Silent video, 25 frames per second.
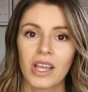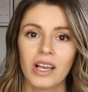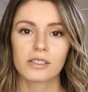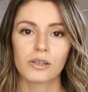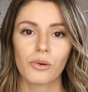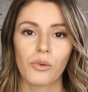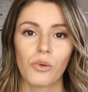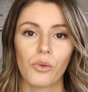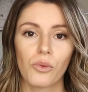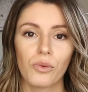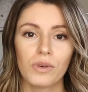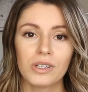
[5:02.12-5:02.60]

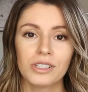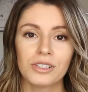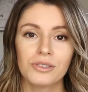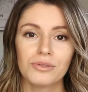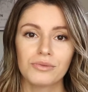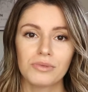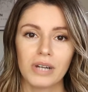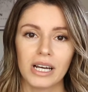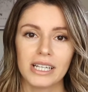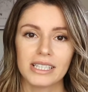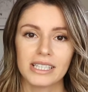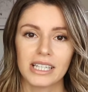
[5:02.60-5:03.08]
So when you
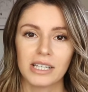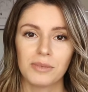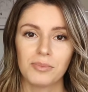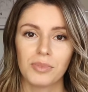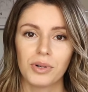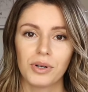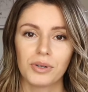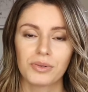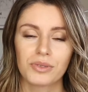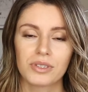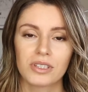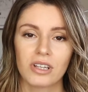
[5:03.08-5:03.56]
write a
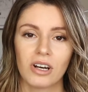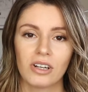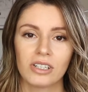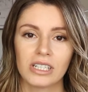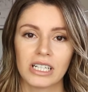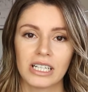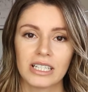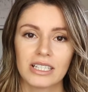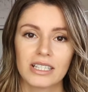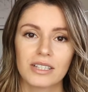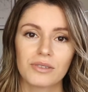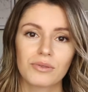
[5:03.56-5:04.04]
post on
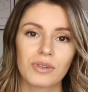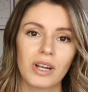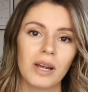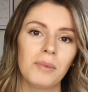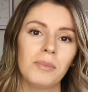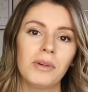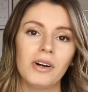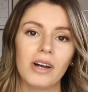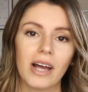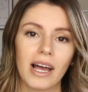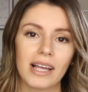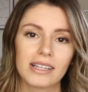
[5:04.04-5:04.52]

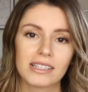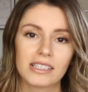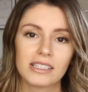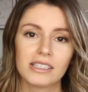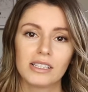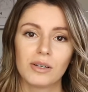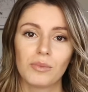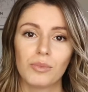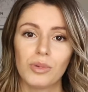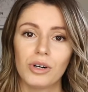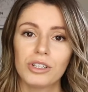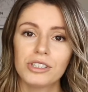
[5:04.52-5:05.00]
Instagram, at
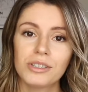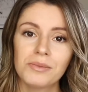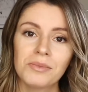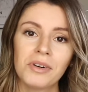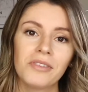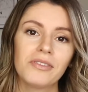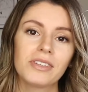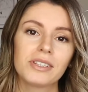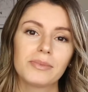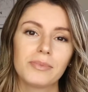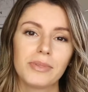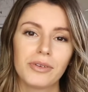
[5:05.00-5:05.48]
the bottom
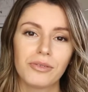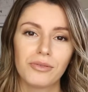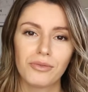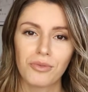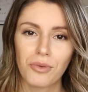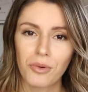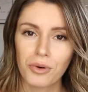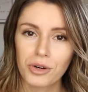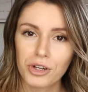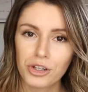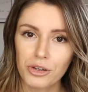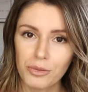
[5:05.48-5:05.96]
of it,
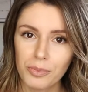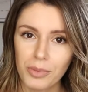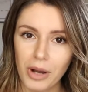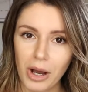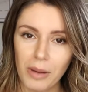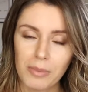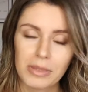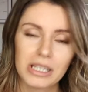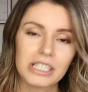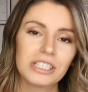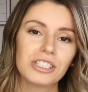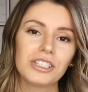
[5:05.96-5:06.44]
before you
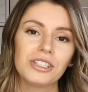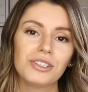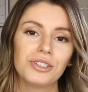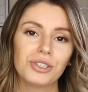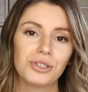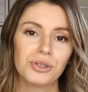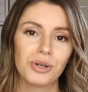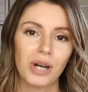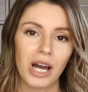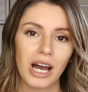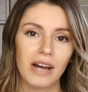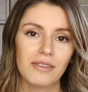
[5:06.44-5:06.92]
publish it,
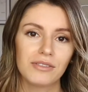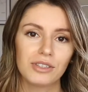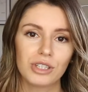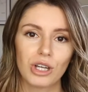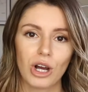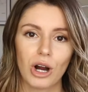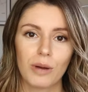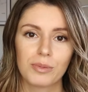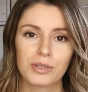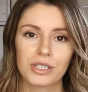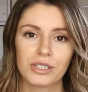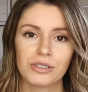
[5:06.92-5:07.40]
you have the
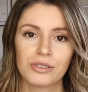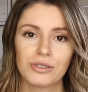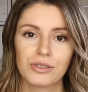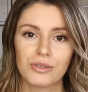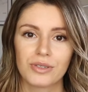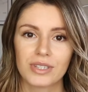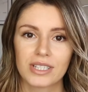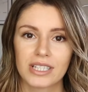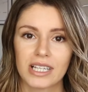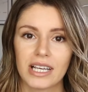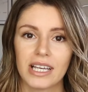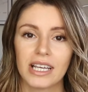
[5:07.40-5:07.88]
option to
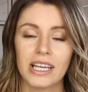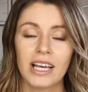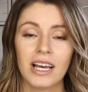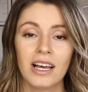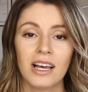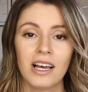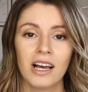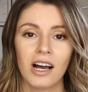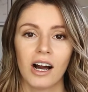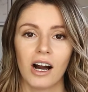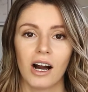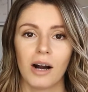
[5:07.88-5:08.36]
say
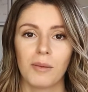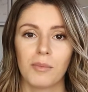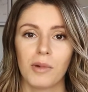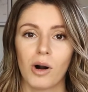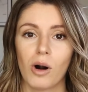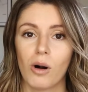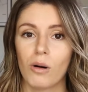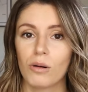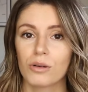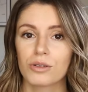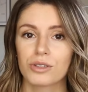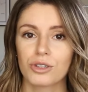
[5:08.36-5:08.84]

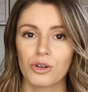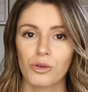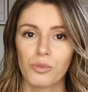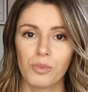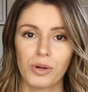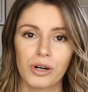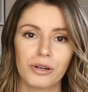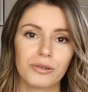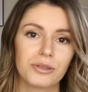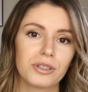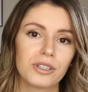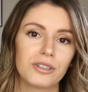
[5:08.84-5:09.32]
also
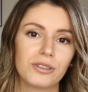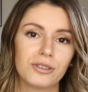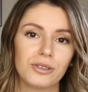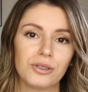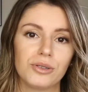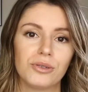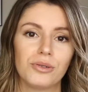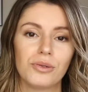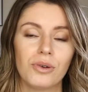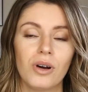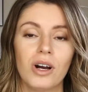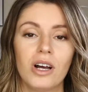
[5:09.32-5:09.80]
post
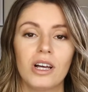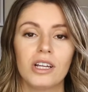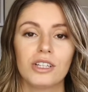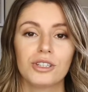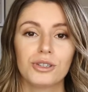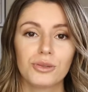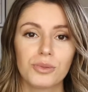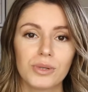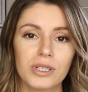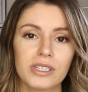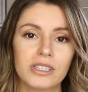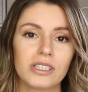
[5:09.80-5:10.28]
to
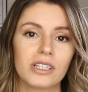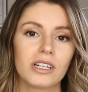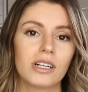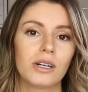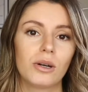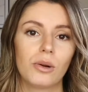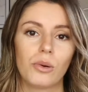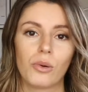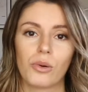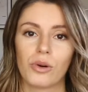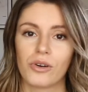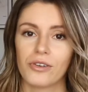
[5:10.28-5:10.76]

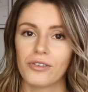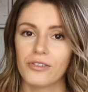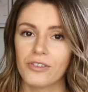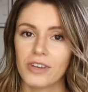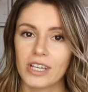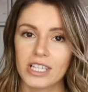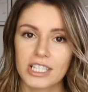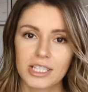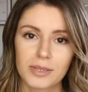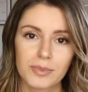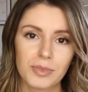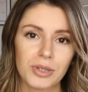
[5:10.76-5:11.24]
Twitter or
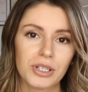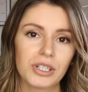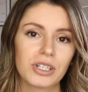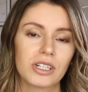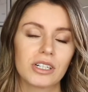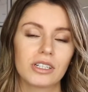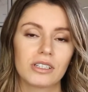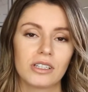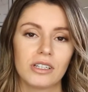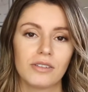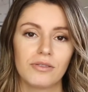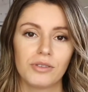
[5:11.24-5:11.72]

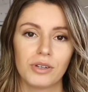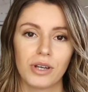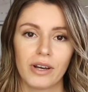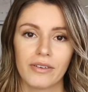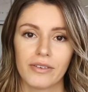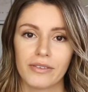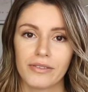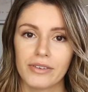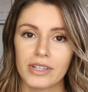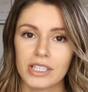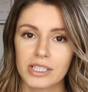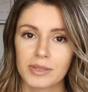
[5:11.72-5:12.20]
Facebook if you
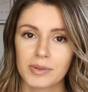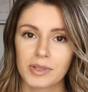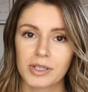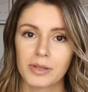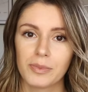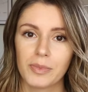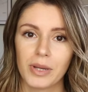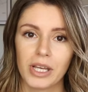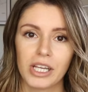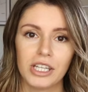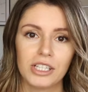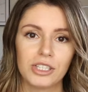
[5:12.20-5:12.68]
have a
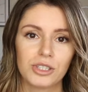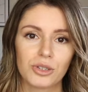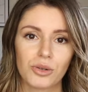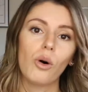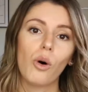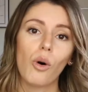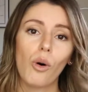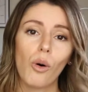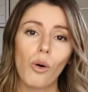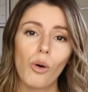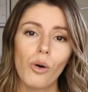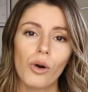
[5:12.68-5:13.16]
Facebook page,
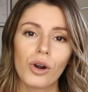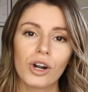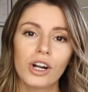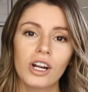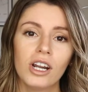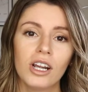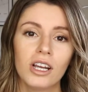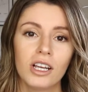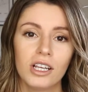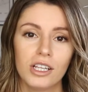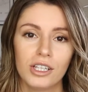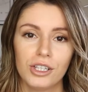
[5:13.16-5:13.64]
or
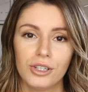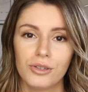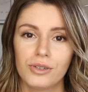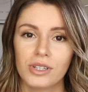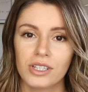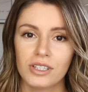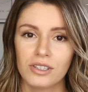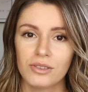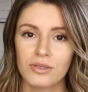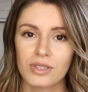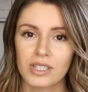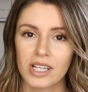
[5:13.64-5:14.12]
you
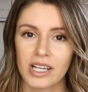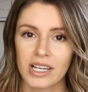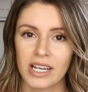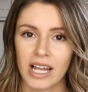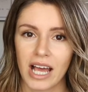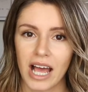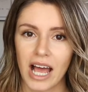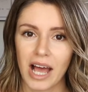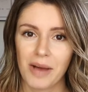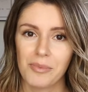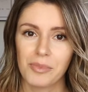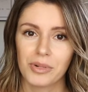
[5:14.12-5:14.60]
can use
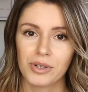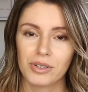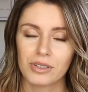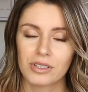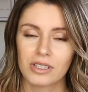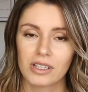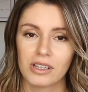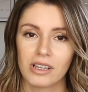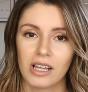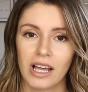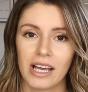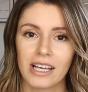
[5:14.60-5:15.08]
an app
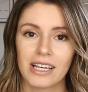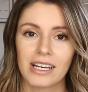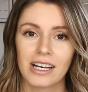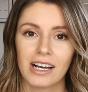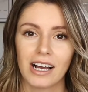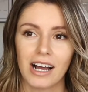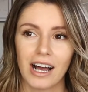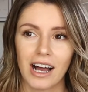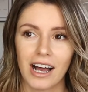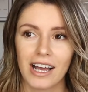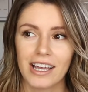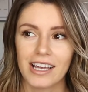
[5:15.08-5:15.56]

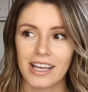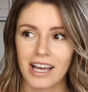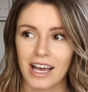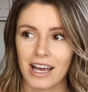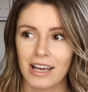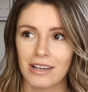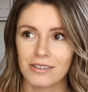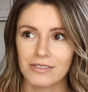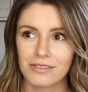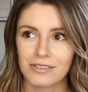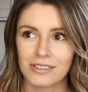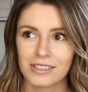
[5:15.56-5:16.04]
like
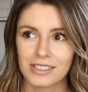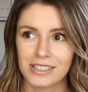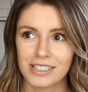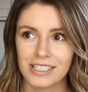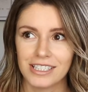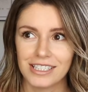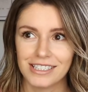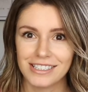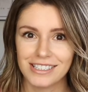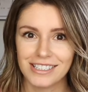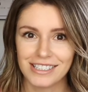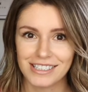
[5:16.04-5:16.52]

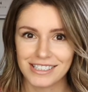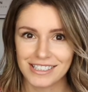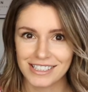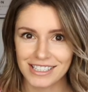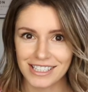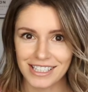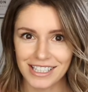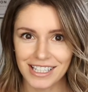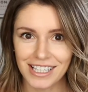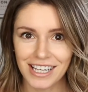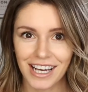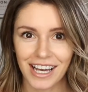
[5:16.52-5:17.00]

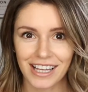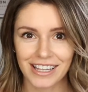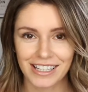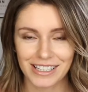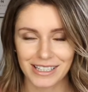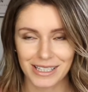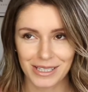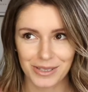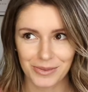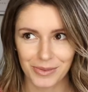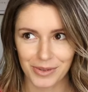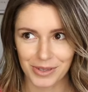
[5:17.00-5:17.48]
IFTTT, I
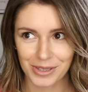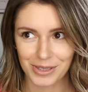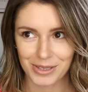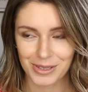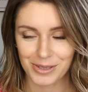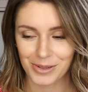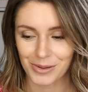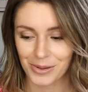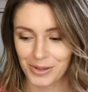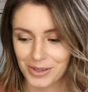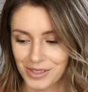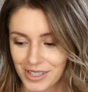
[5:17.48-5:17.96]
think that's what it's
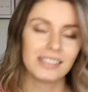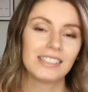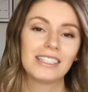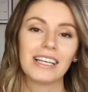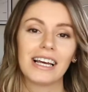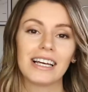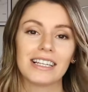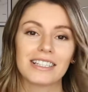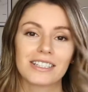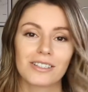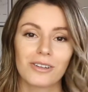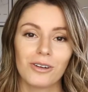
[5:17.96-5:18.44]
called.
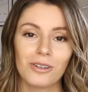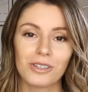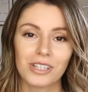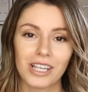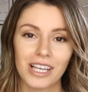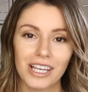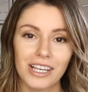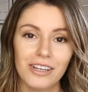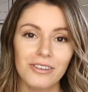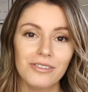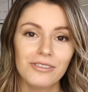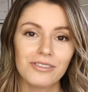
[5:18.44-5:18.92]
Yeah, it's
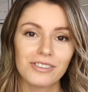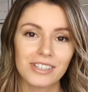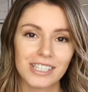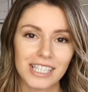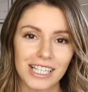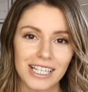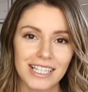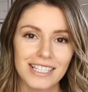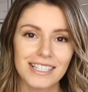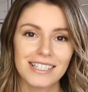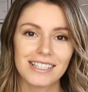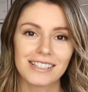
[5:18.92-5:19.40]
called If
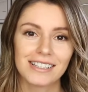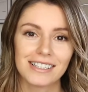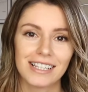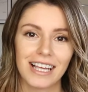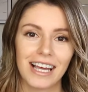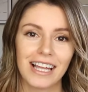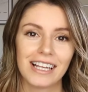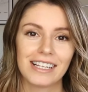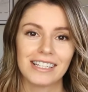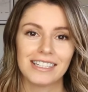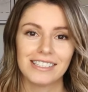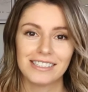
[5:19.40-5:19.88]
This
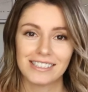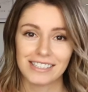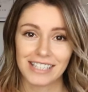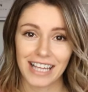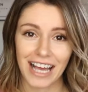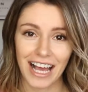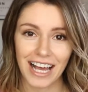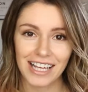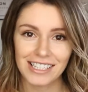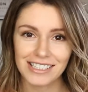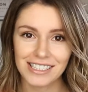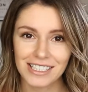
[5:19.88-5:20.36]
Then
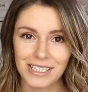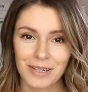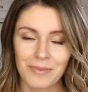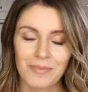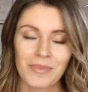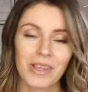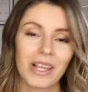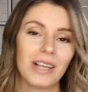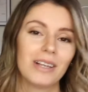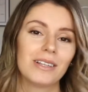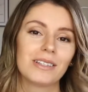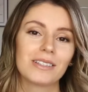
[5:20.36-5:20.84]
That.
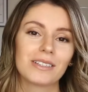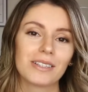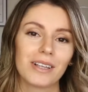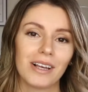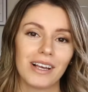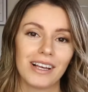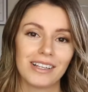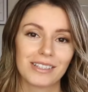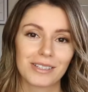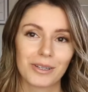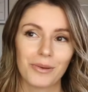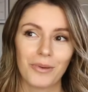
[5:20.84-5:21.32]

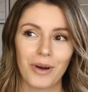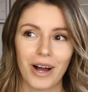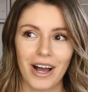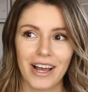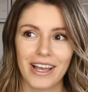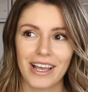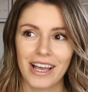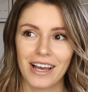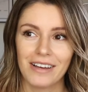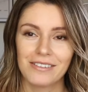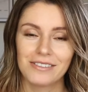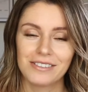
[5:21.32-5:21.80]
So
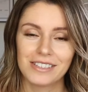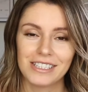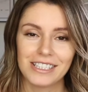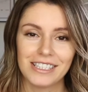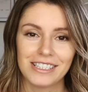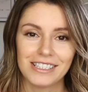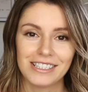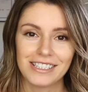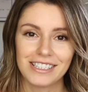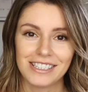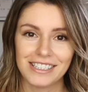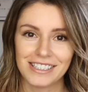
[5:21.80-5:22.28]

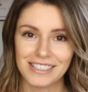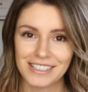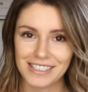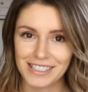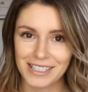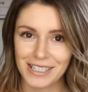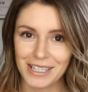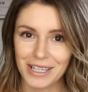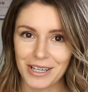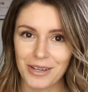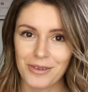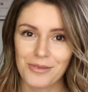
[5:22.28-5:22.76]

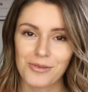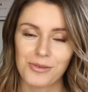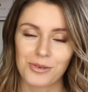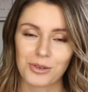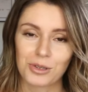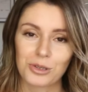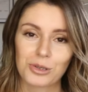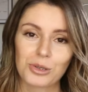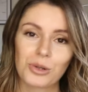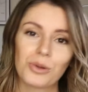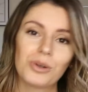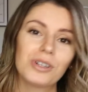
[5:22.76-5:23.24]
IFTTT
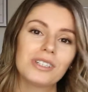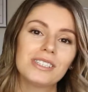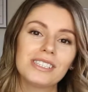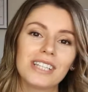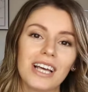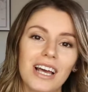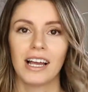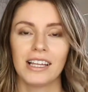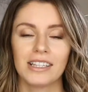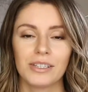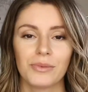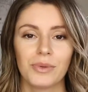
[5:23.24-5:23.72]
for short.
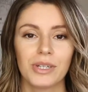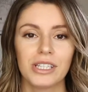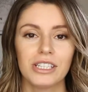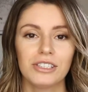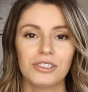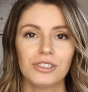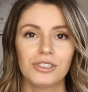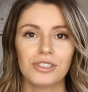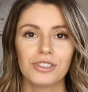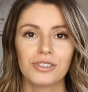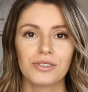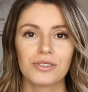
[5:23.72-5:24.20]
And the way
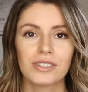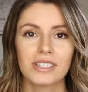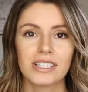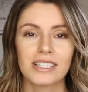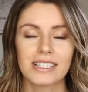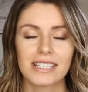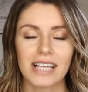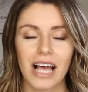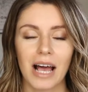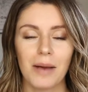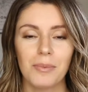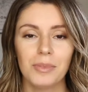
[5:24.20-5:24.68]
that you use
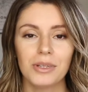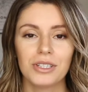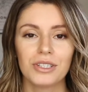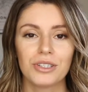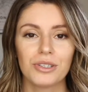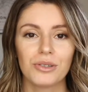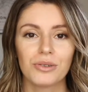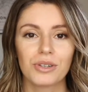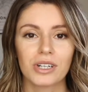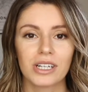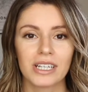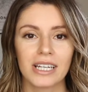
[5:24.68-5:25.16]
this app
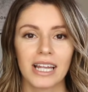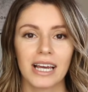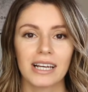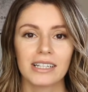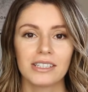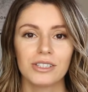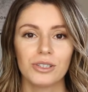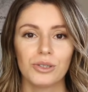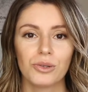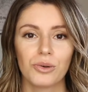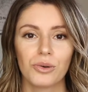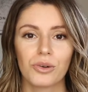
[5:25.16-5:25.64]
is you
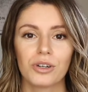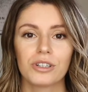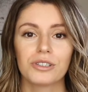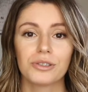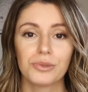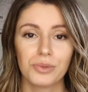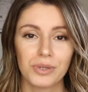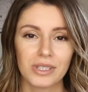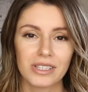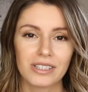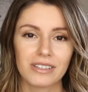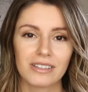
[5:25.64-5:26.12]
connect your
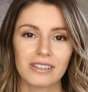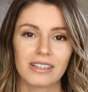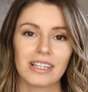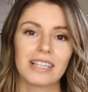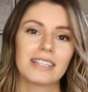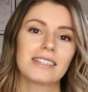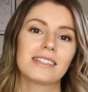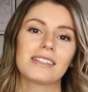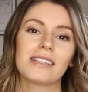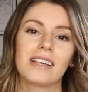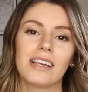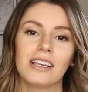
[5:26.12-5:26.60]
Twitter,
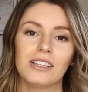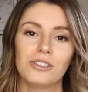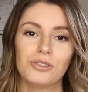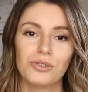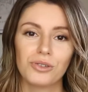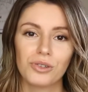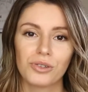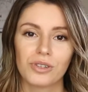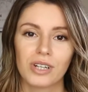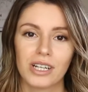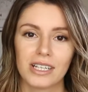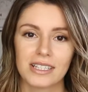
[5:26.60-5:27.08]
let's say,
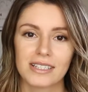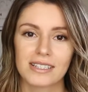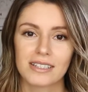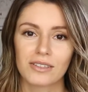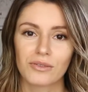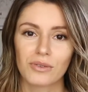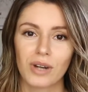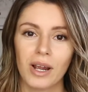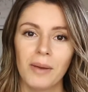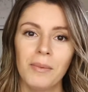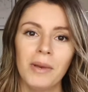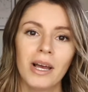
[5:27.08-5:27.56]
to your
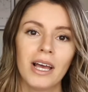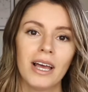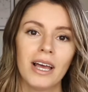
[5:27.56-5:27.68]
Instagram,